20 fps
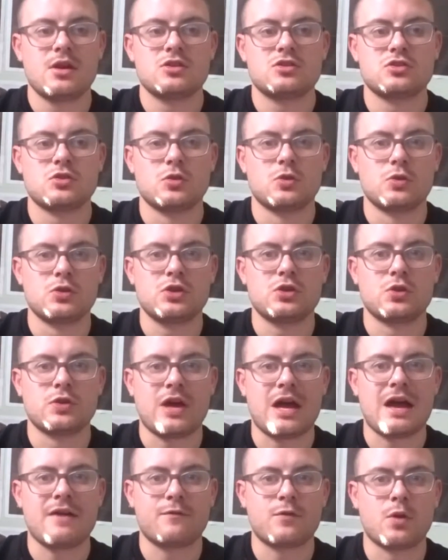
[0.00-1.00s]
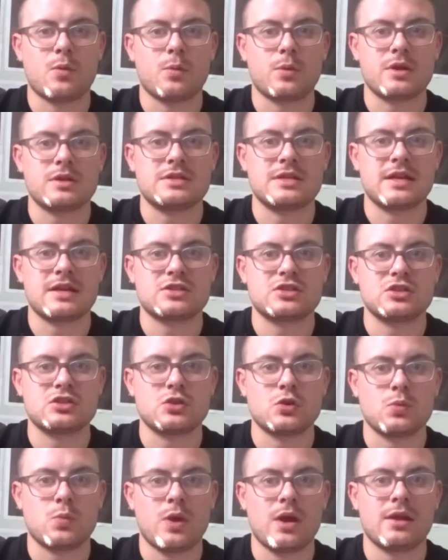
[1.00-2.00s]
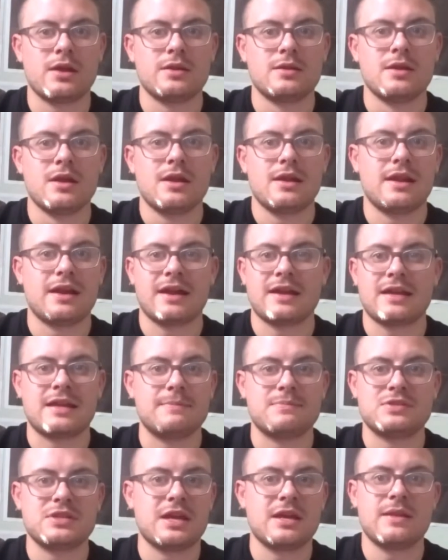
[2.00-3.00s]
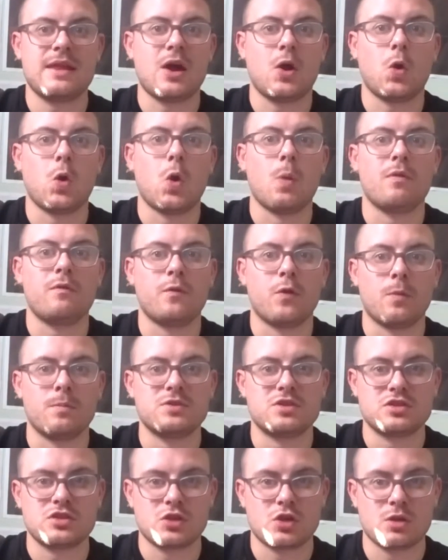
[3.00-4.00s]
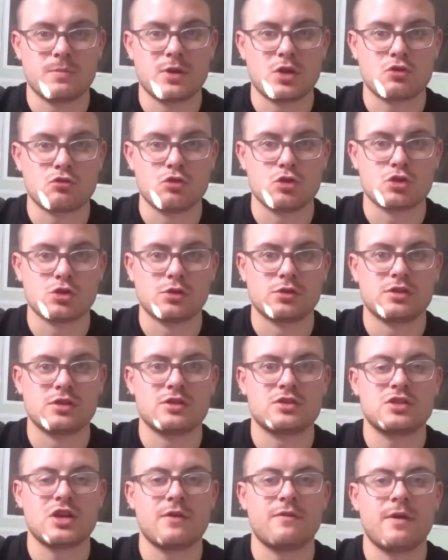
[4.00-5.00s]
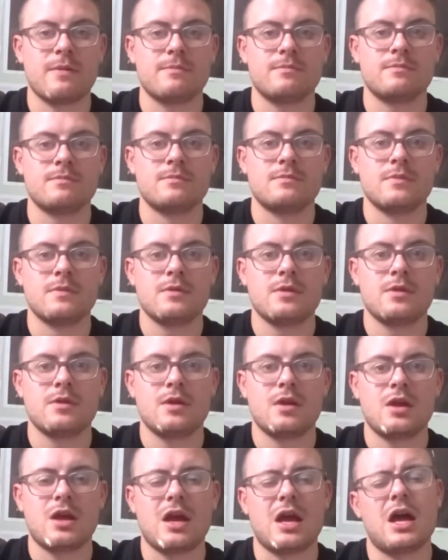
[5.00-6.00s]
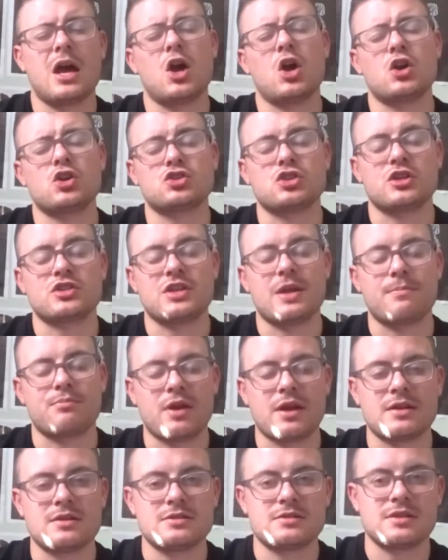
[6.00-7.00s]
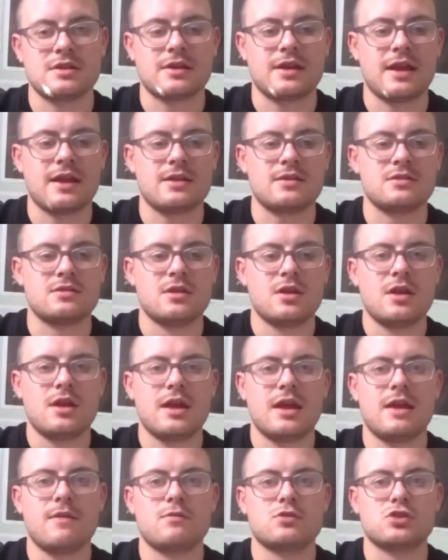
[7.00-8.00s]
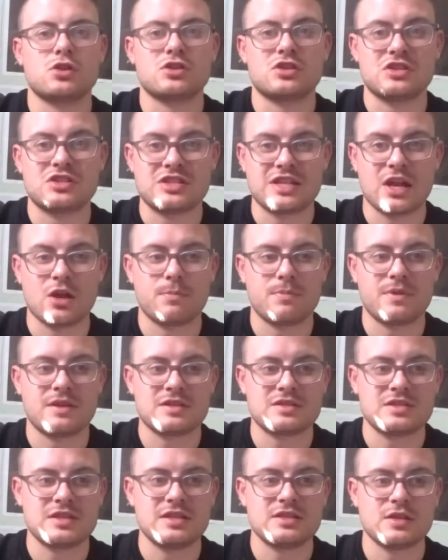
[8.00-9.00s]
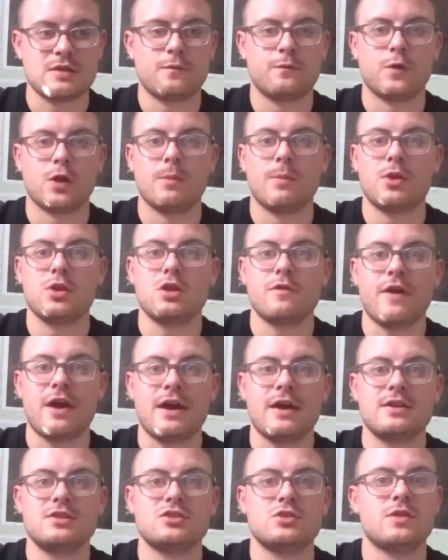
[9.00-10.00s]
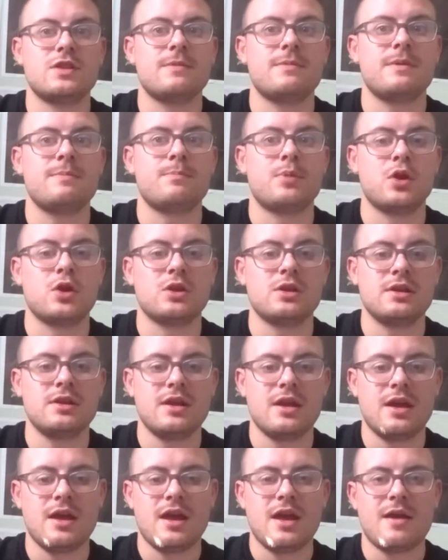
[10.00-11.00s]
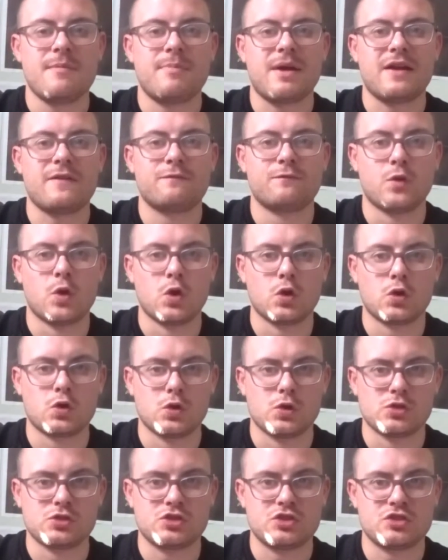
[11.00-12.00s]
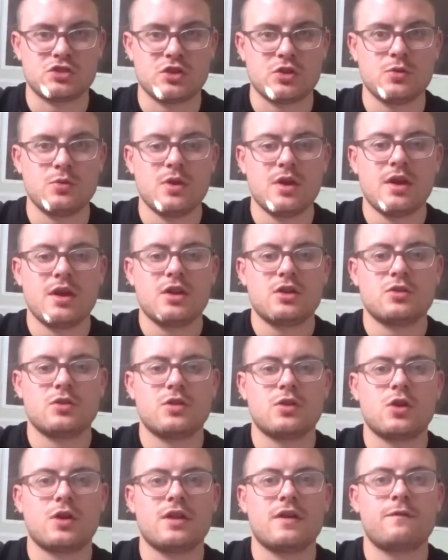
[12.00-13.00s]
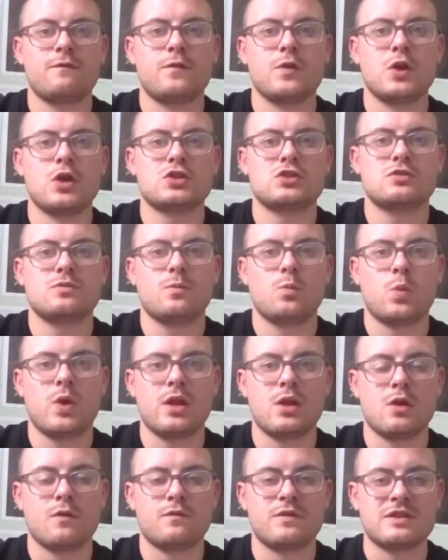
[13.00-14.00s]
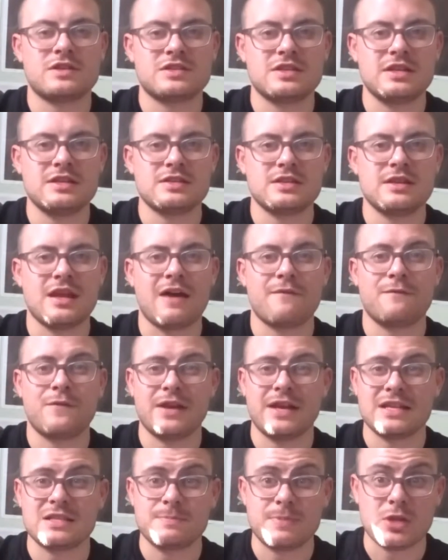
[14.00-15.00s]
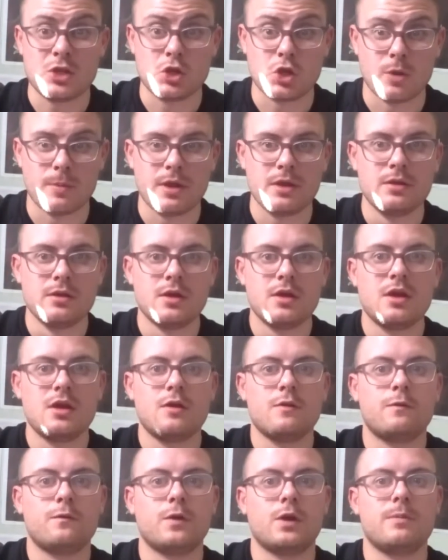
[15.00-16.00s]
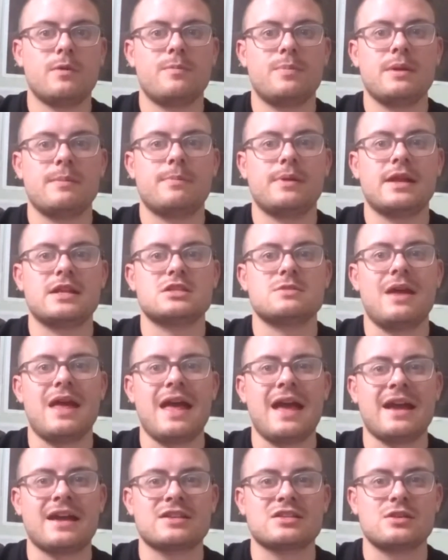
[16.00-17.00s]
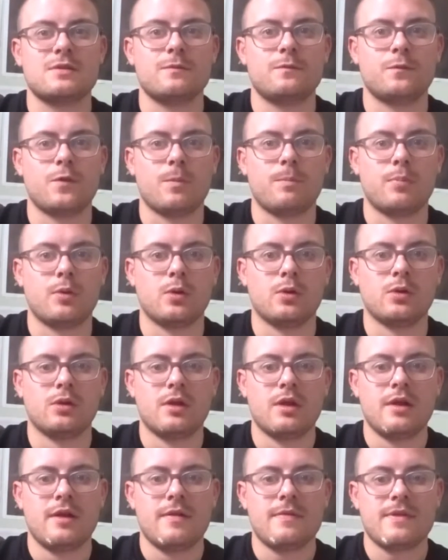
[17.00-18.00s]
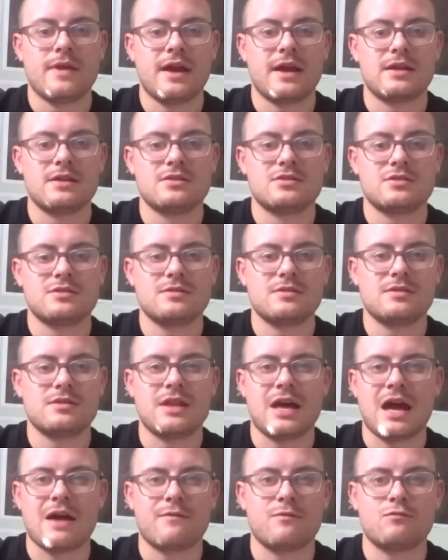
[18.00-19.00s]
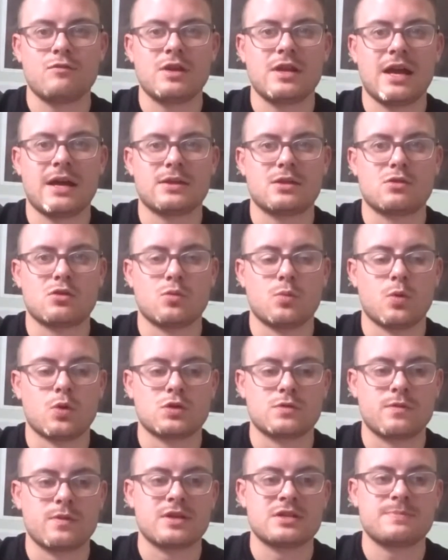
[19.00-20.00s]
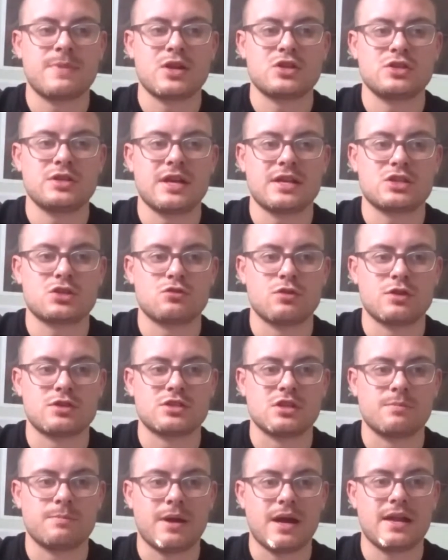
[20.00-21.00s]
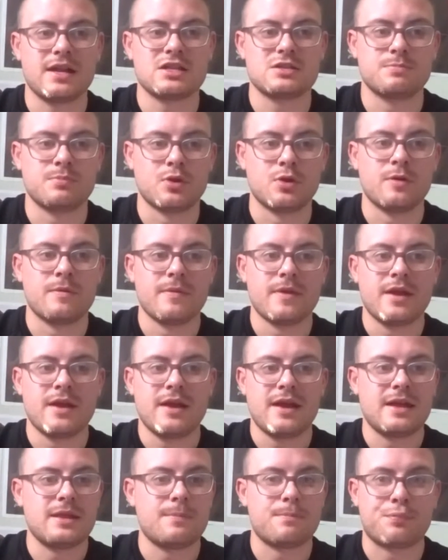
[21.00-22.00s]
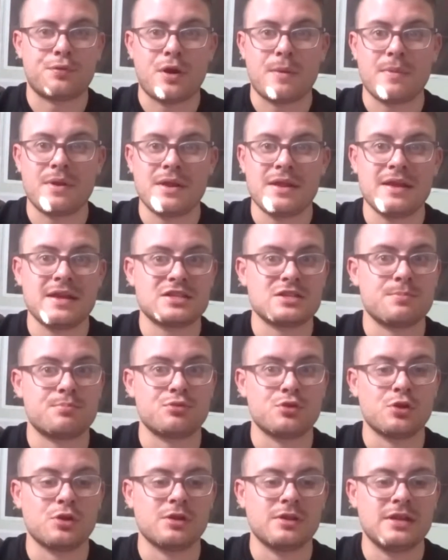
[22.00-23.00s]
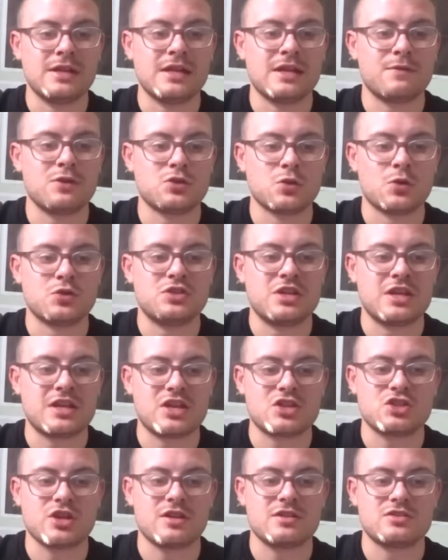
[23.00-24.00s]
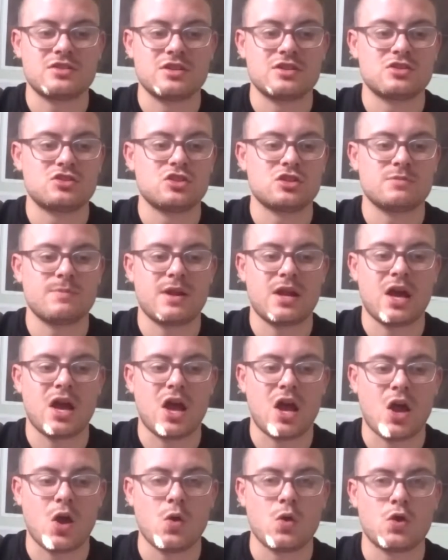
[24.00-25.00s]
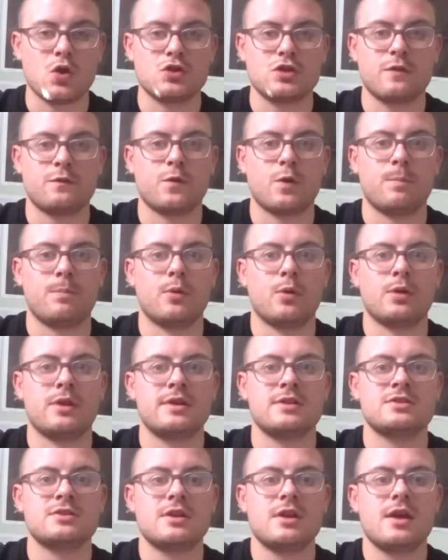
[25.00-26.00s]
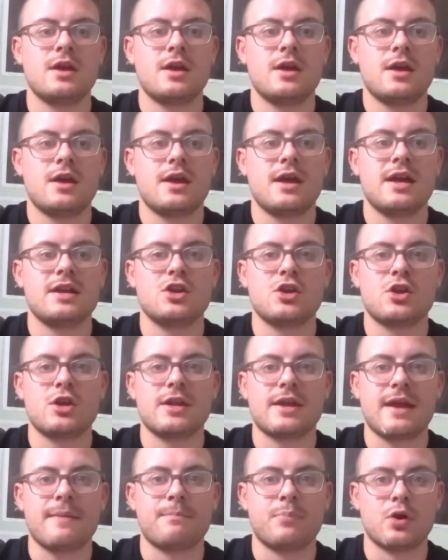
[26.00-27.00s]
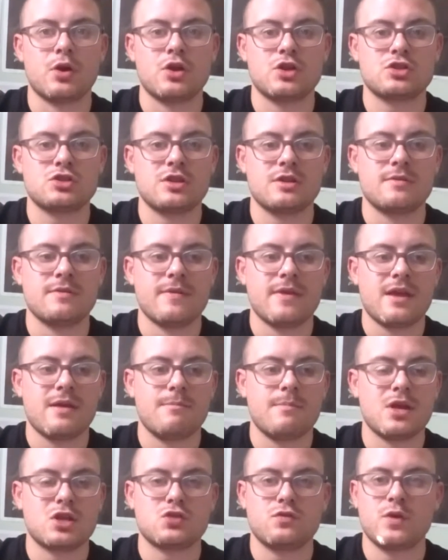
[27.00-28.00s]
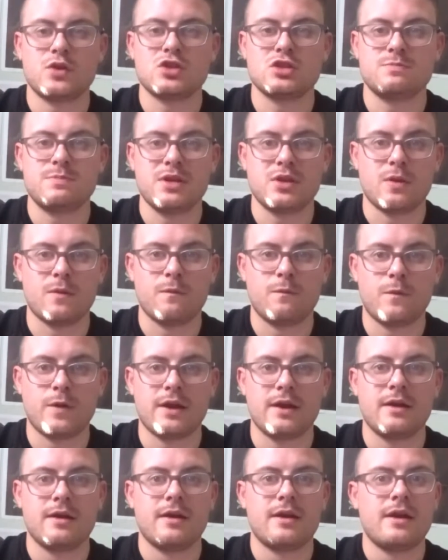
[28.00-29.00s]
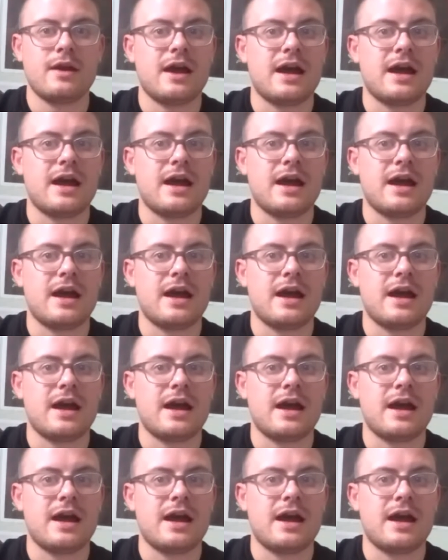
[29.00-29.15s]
So, you know, they have got what it takes to do well, and like I keep saying, their home performances are going to be crucial to Southampton. Should I say Brighton to getting results and staying up this season. Fulham, on the other hand, you know, they beat Burnley by 4-2. You know, they got their first win of the season. I think it's been coming. Fulham have been playing some excellent football, and they haven't really had the rewards for it, especially against Crystal Palace. But in the Premier League, it's a brutal league. If you don't take your chances, doesn't matter how good your football is, you're going to get punished. And Mitrovic has been on fire.